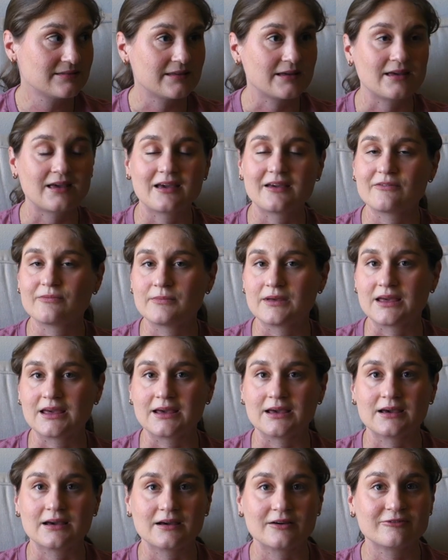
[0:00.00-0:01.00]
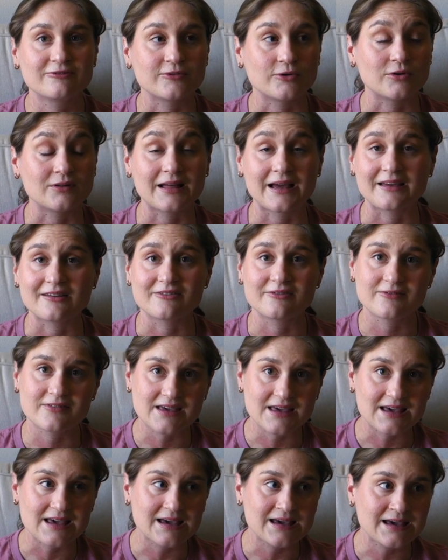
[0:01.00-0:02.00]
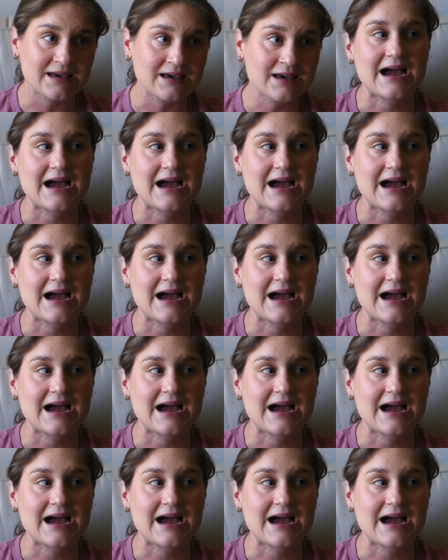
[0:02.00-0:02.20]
they gave me a full IV.